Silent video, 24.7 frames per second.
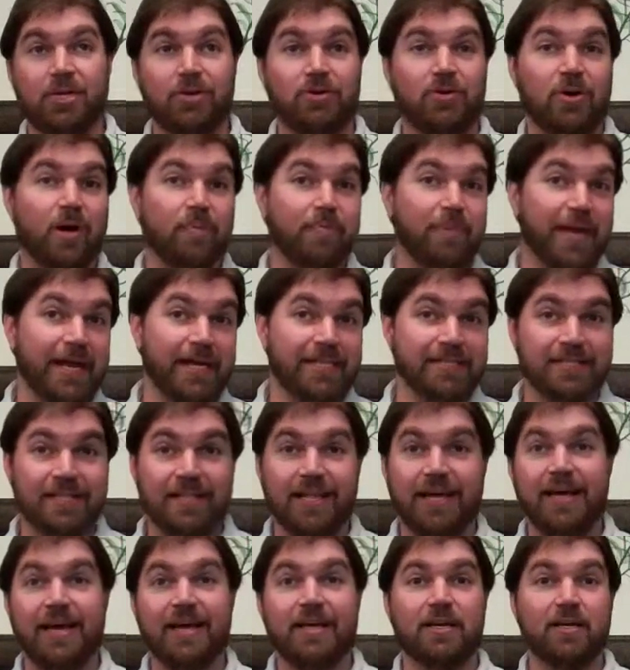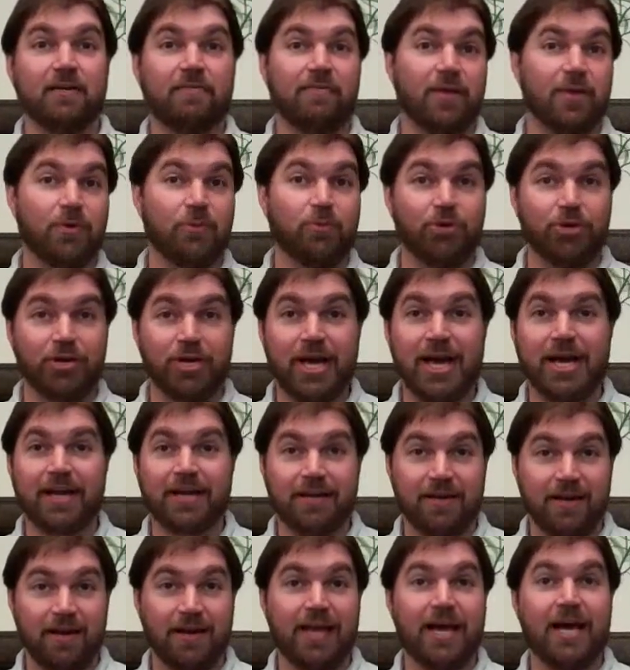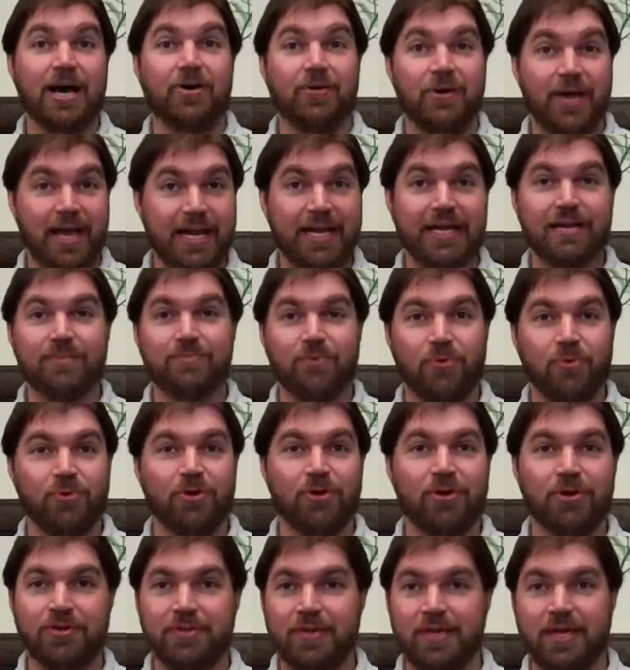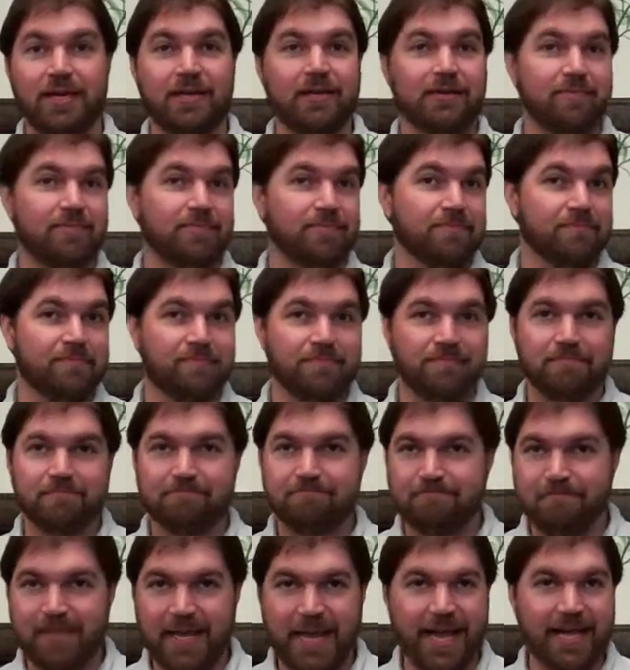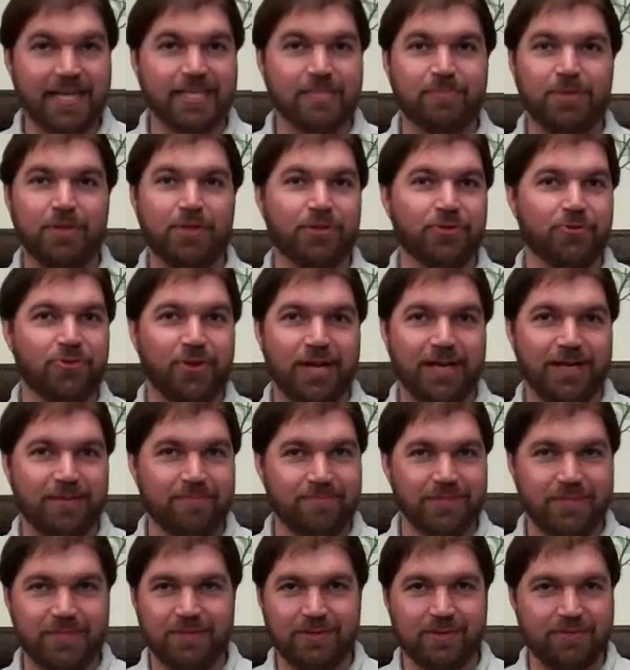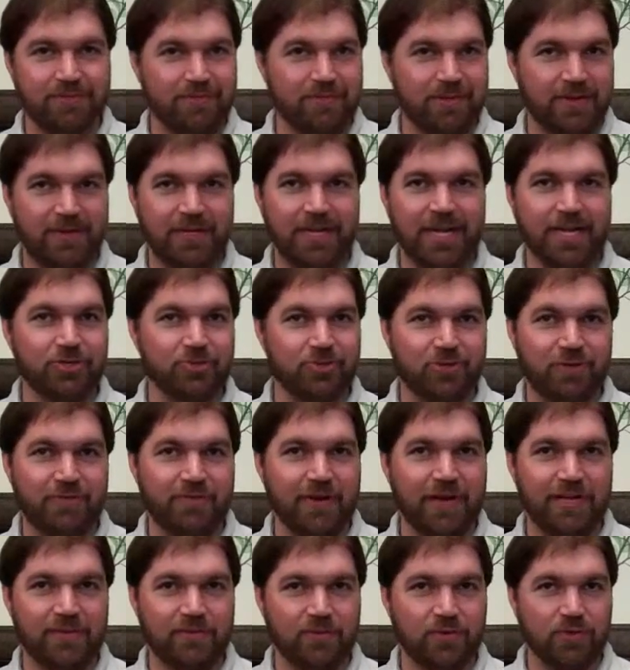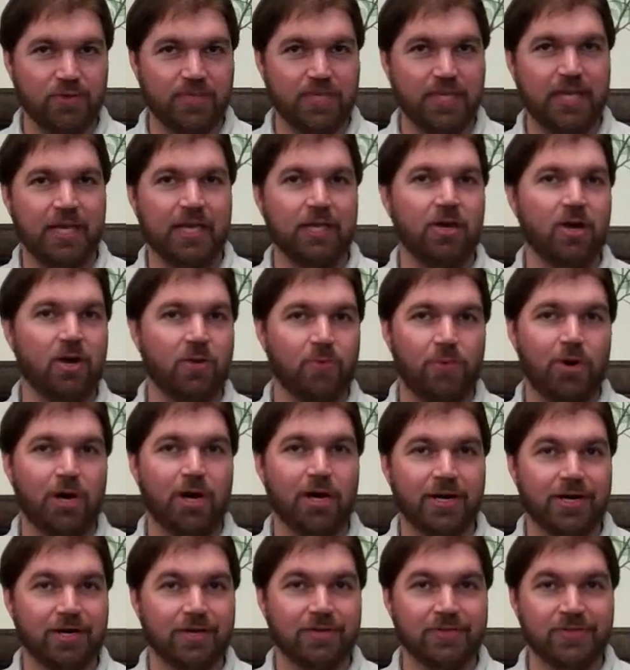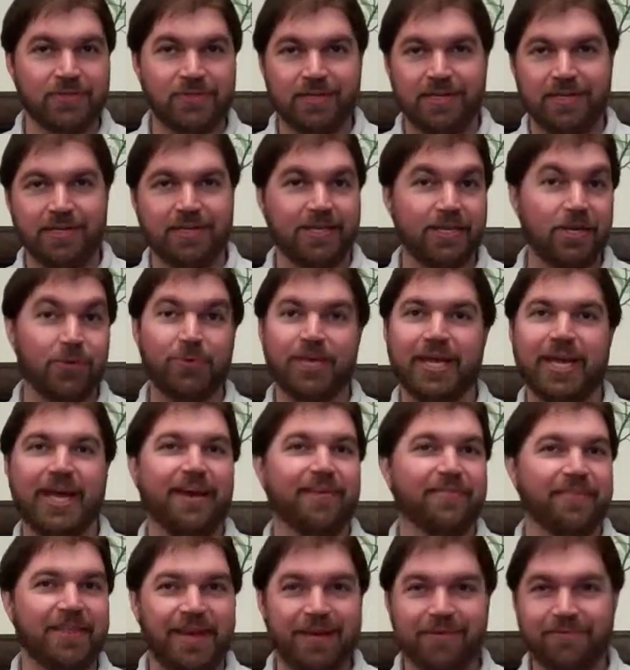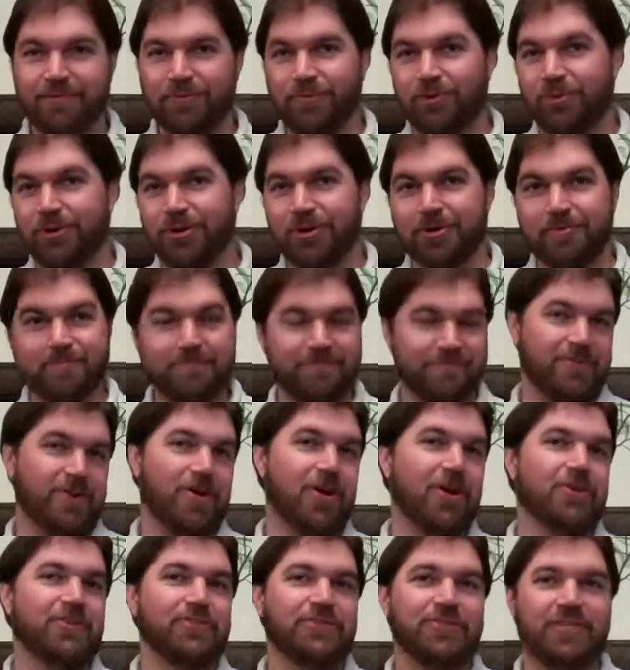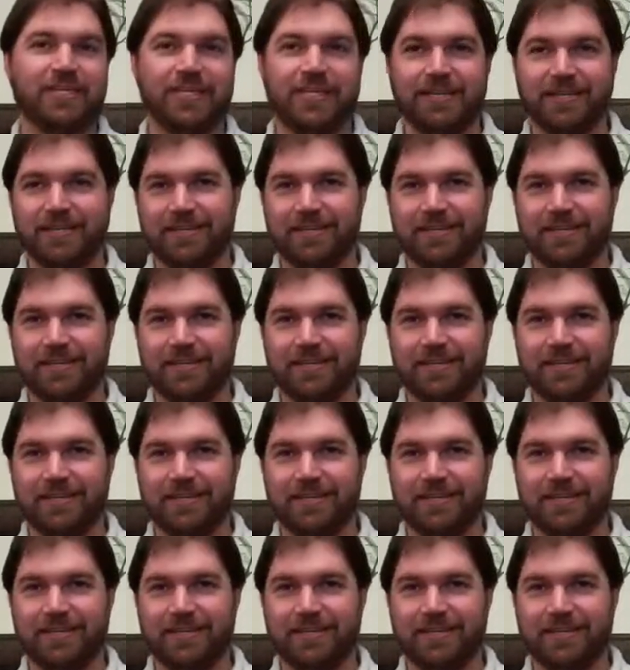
a baseline of like we're not going to allow any more than X milligrams of nitrogen phosphorus in our waters. We have that for arsenic